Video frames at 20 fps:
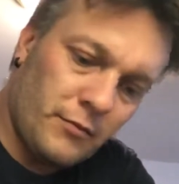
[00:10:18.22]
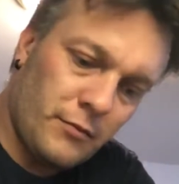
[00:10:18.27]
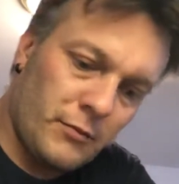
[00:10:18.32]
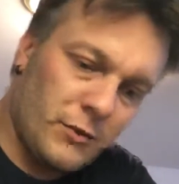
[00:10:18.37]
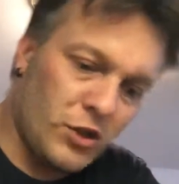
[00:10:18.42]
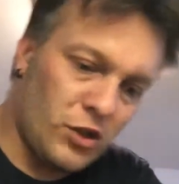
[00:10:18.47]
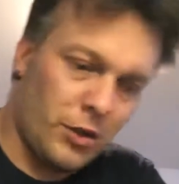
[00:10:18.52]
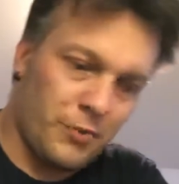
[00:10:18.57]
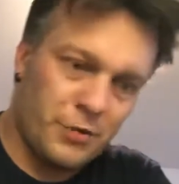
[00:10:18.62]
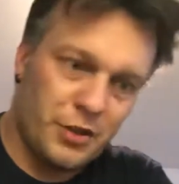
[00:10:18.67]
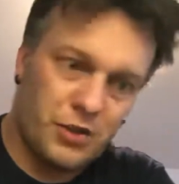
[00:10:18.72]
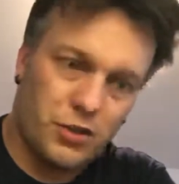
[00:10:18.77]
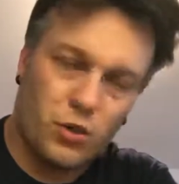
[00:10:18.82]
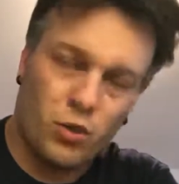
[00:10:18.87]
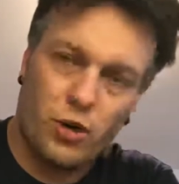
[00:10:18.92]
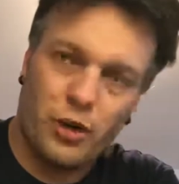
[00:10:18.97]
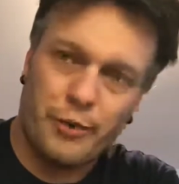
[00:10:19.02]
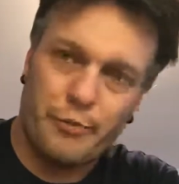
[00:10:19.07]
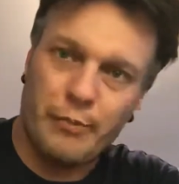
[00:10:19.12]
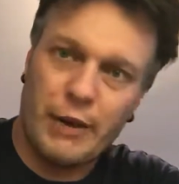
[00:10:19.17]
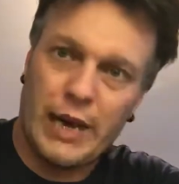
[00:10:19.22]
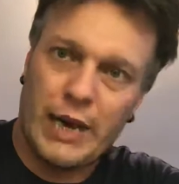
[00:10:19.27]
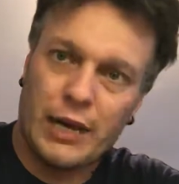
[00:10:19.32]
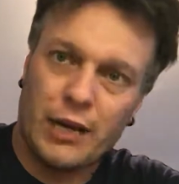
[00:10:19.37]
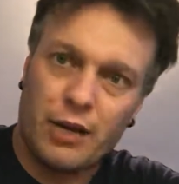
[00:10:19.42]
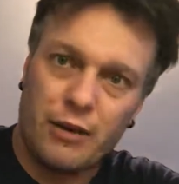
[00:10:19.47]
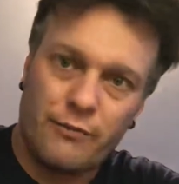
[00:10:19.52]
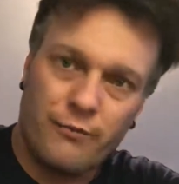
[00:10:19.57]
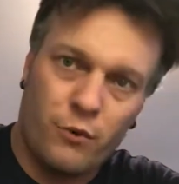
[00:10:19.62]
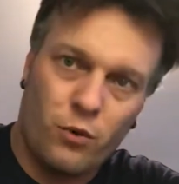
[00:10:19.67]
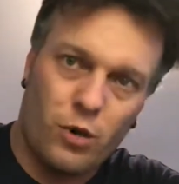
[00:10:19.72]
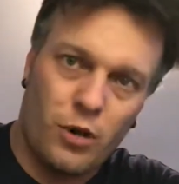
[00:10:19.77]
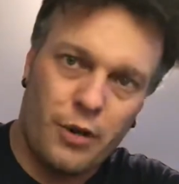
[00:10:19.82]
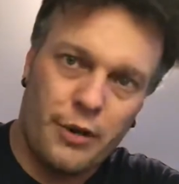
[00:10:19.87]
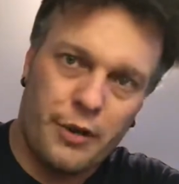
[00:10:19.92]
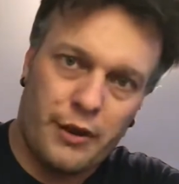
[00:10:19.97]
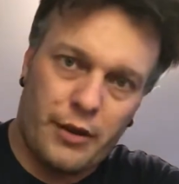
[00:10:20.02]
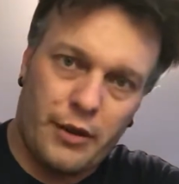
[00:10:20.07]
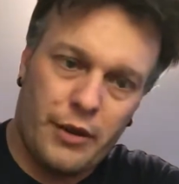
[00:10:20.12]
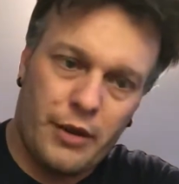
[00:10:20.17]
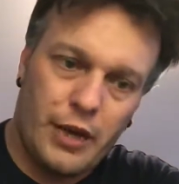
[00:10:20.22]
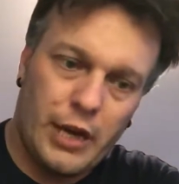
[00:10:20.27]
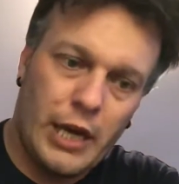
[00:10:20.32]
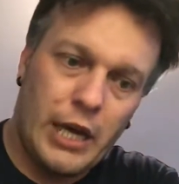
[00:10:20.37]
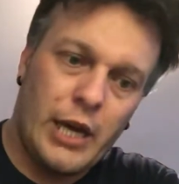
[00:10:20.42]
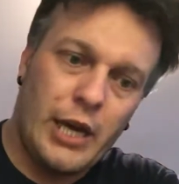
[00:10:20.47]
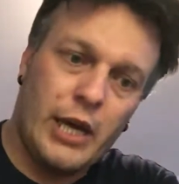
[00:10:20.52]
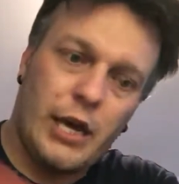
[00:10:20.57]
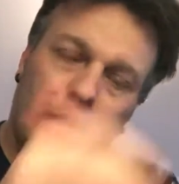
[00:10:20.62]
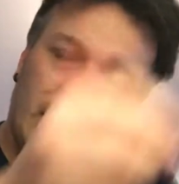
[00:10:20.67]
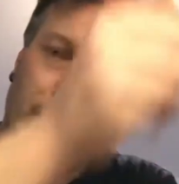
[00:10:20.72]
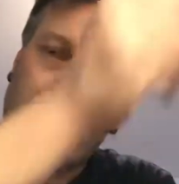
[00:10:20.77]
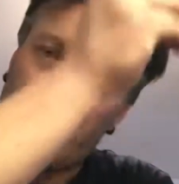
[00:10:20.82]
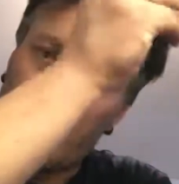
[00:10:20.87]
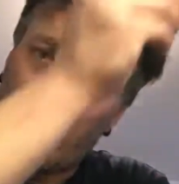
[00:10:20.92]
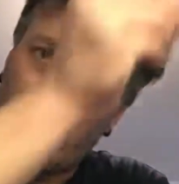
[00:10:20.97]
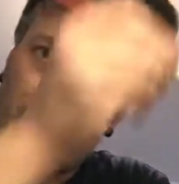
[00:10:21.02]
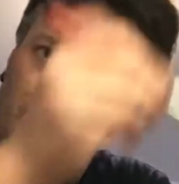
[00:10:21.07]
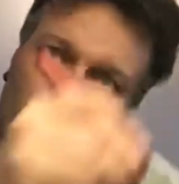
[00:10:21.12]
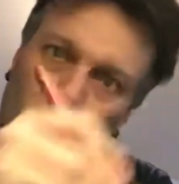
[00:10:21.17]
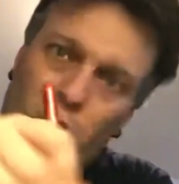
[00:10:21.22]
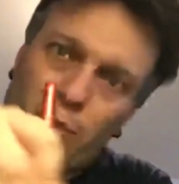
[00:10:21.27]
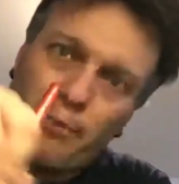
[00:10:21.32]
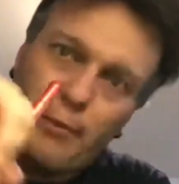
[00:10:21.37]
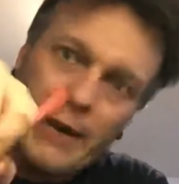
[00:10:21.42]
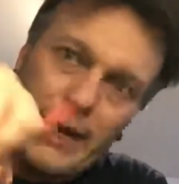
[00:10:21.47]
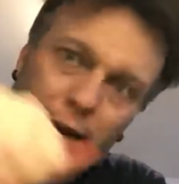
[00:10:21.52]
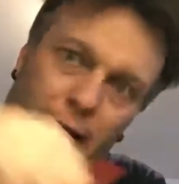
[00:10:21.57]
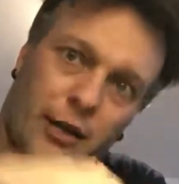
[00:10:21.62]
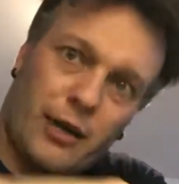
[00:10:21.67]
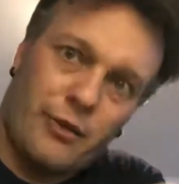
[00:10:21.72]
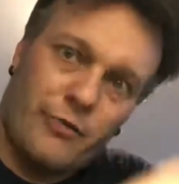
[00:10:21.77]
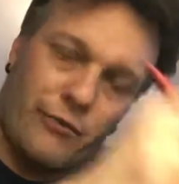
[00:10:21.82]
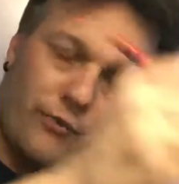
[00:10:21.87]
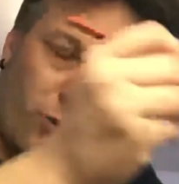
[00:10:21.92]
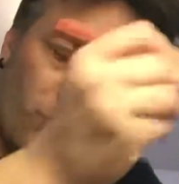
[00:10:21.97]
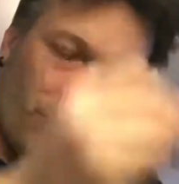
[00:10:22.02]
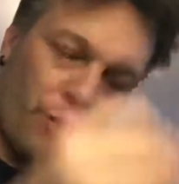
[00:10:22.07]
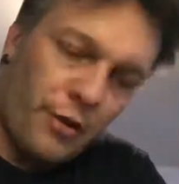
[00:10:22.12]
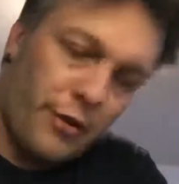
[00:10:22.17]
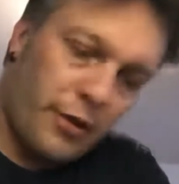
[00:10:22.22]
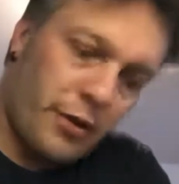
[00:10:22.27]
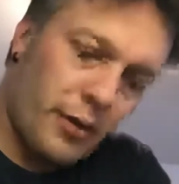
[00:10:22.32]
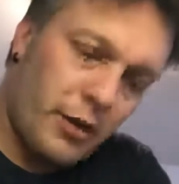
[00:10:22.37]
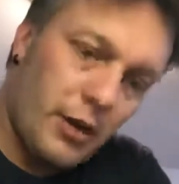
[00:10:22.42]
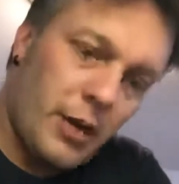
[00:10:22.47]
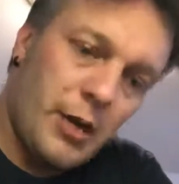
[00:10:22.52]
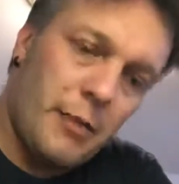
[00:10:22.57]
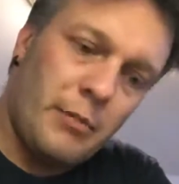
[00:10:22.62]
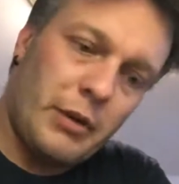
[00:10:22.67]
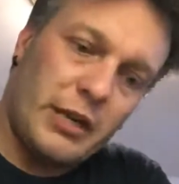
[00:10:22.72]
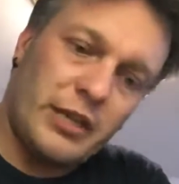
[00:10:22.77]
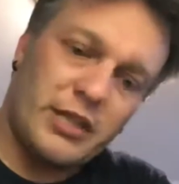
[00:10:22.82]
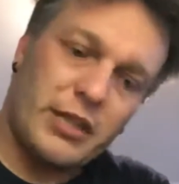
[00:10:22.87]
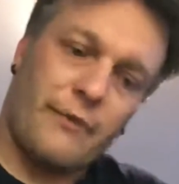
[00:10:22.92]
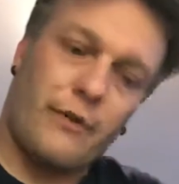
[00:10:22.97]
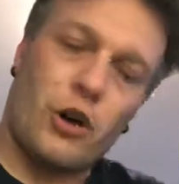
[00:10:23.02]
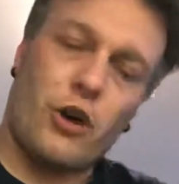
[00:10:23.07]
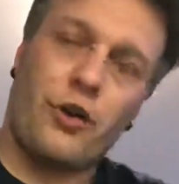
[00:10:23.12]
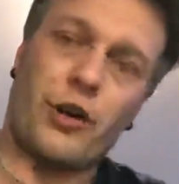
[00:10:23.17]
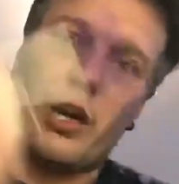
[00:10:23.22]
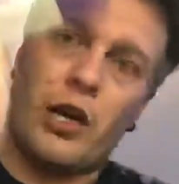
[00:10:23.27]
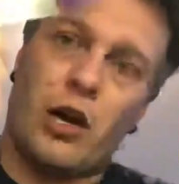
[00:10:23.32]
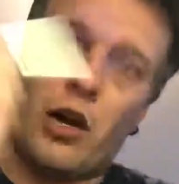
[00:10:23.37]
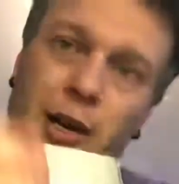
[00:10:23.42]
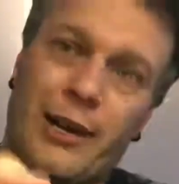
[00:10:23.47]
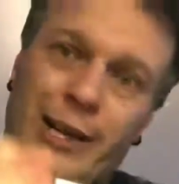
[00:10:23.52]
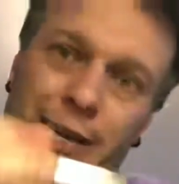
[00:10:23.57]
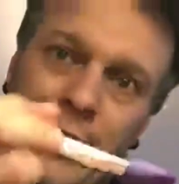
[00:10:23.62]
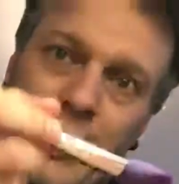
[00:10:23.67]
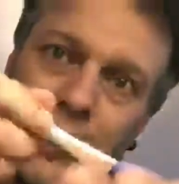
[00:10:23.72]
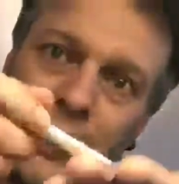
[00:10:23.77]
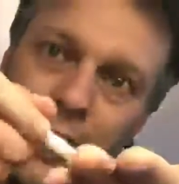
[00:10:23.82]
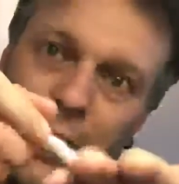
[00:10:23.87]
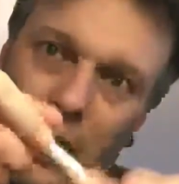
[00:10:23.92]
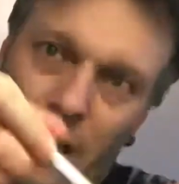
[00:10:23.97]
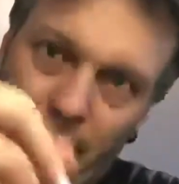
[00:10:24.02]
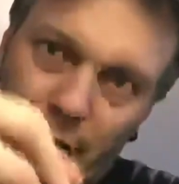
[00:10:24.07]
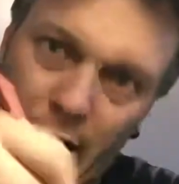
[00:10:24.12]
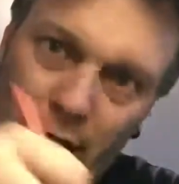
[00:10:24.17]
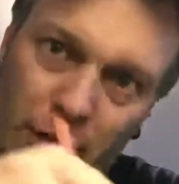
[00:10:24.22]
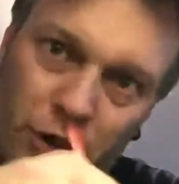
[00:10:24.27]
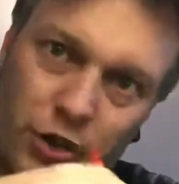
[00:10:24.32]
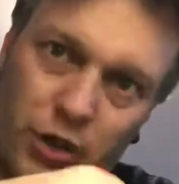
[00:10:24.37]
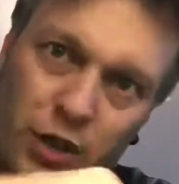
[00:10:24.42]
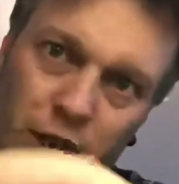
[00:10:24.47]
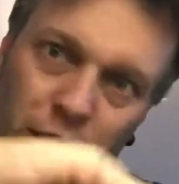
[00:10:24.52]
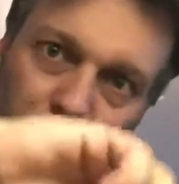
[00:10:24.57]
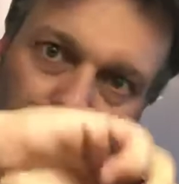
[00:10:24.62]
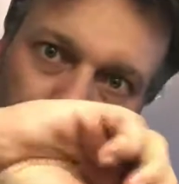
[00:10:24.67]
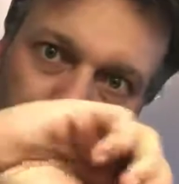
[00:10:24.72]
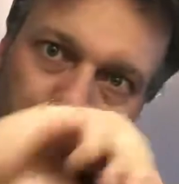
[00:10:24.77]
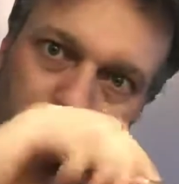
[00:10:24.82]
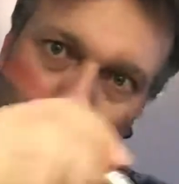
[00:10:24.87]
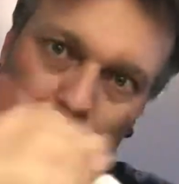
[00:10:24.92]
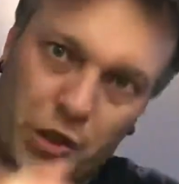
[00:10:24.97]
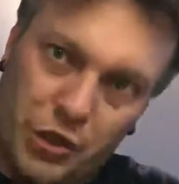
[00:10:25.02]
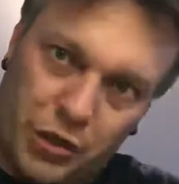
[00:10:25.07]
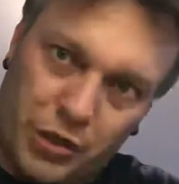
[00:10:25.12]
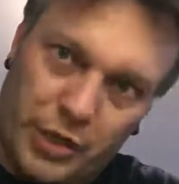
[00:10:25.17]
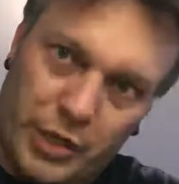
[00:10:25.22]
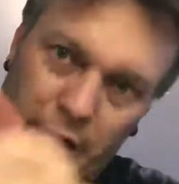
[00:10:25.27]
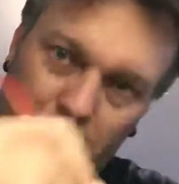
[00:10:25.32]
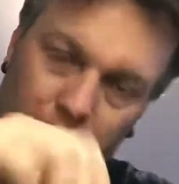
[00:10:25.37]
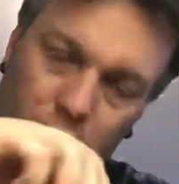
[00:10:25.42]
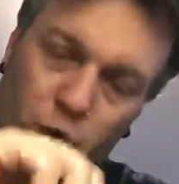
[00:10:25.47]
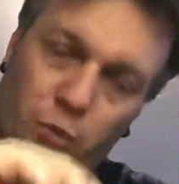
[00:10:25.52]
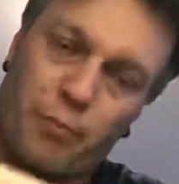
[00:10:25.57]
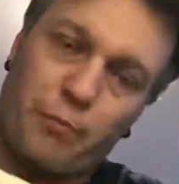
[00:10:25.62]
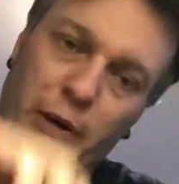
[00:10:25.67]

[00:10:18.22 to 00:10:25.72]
So I'm just going back and forth, and then I'm going back and forth, because I've already gone in and I've actually pushed it out.